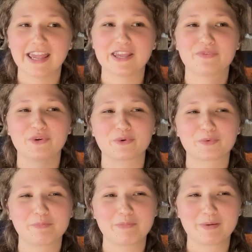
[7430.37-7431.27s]
If you'll
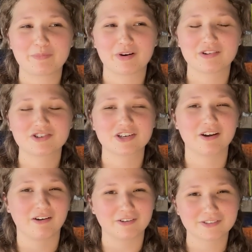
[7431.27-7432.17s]
remember, she
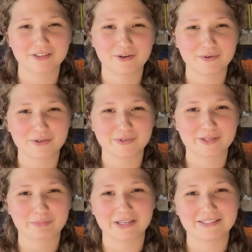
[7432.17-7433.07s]
also used to
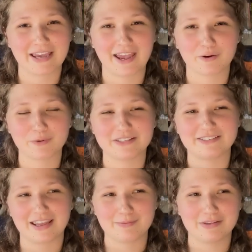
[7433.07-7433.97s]
play tag with
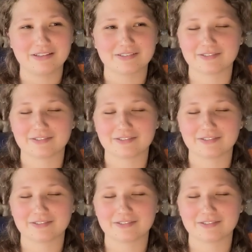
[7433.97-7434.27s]
Damon,